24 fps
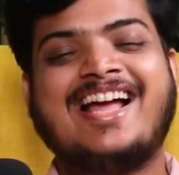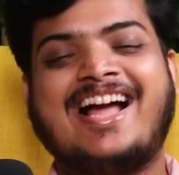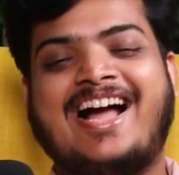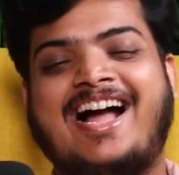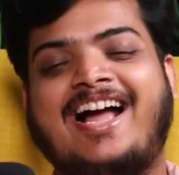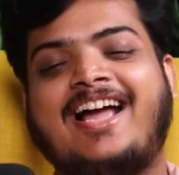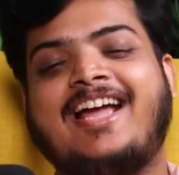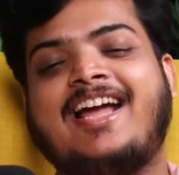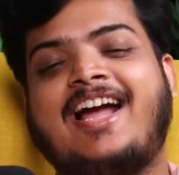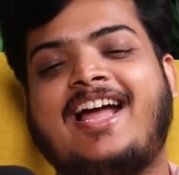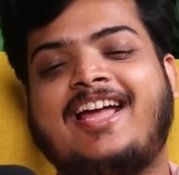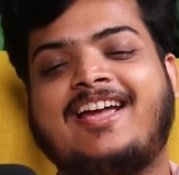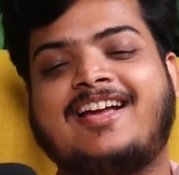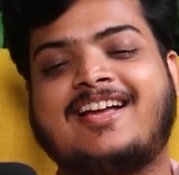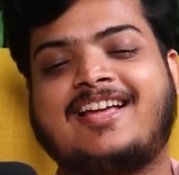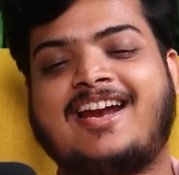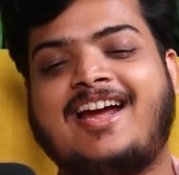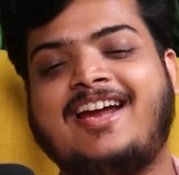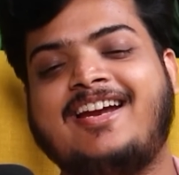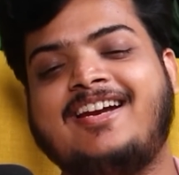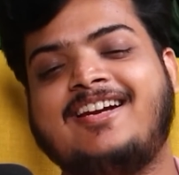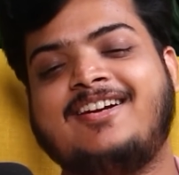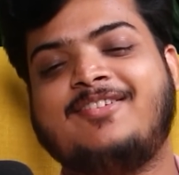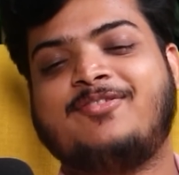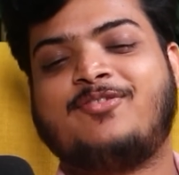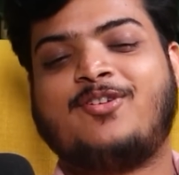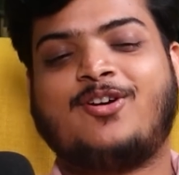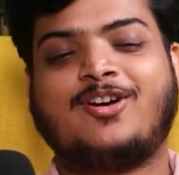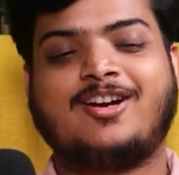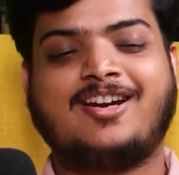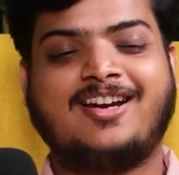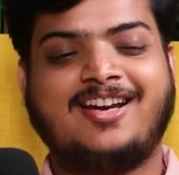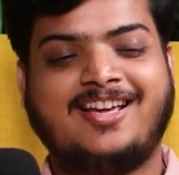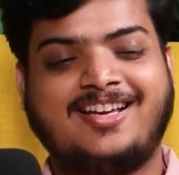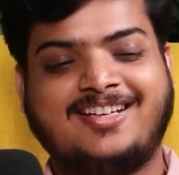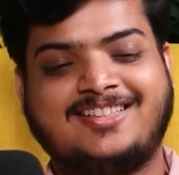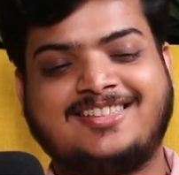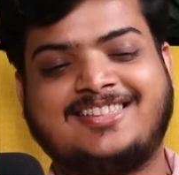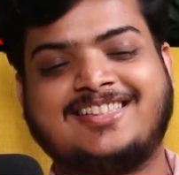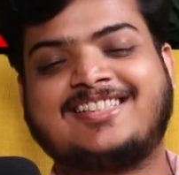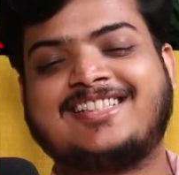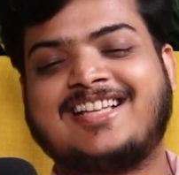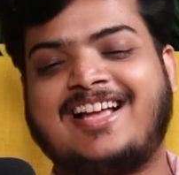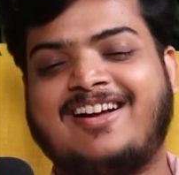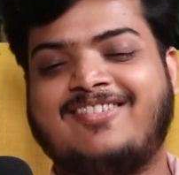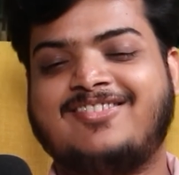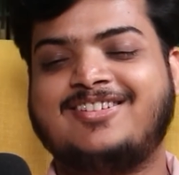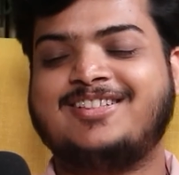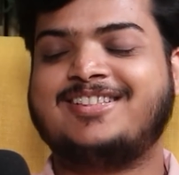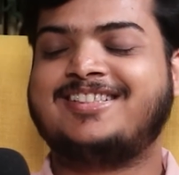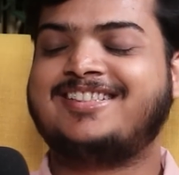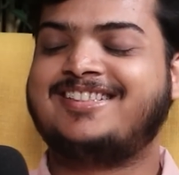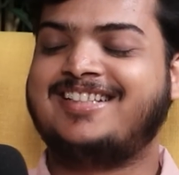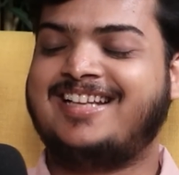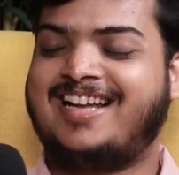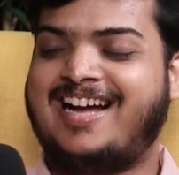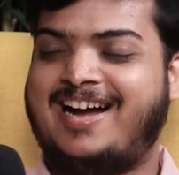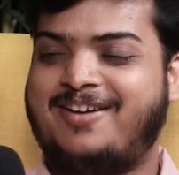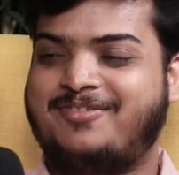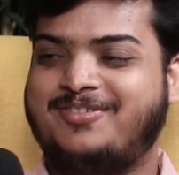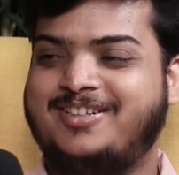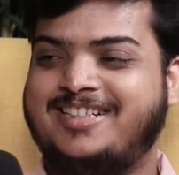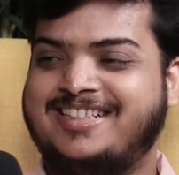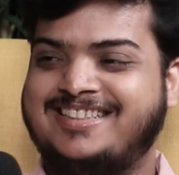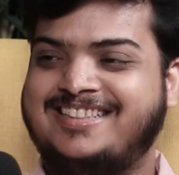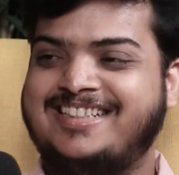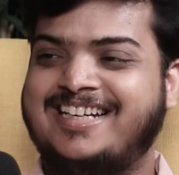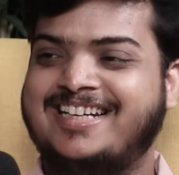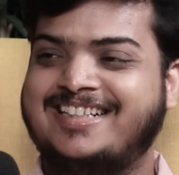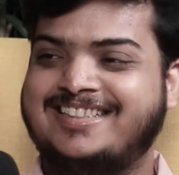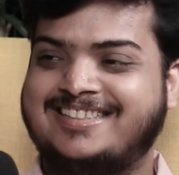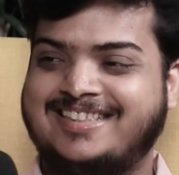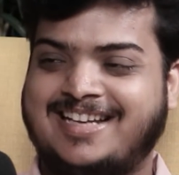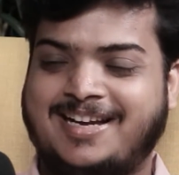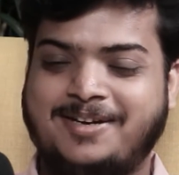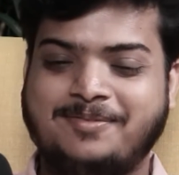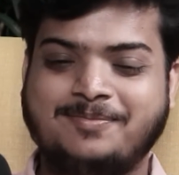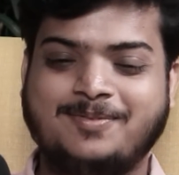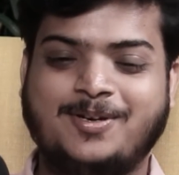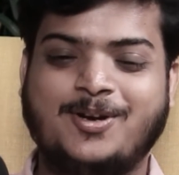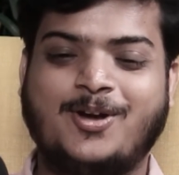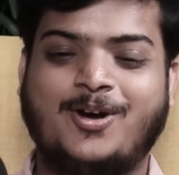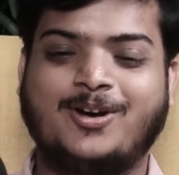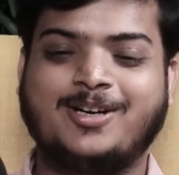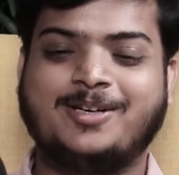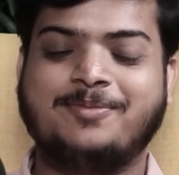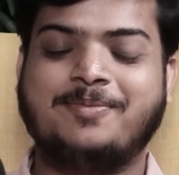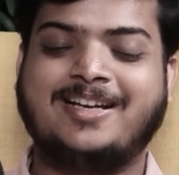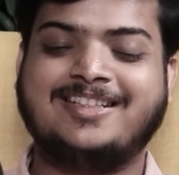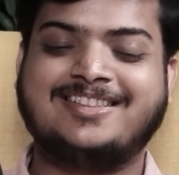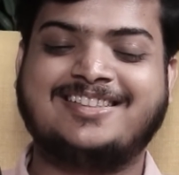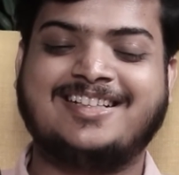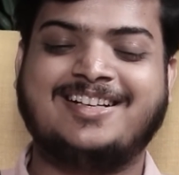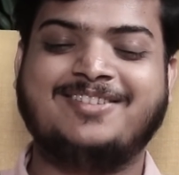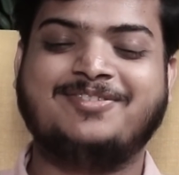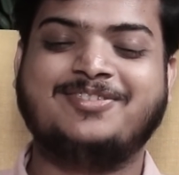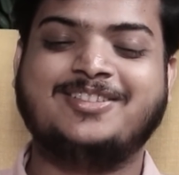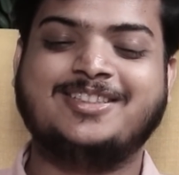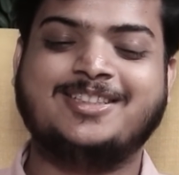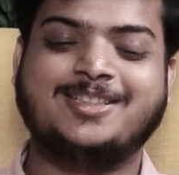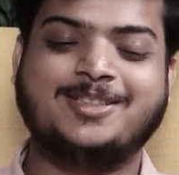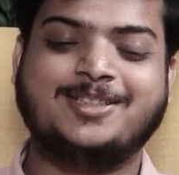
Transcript: I cried for like 6 hours after the exam, locked myself in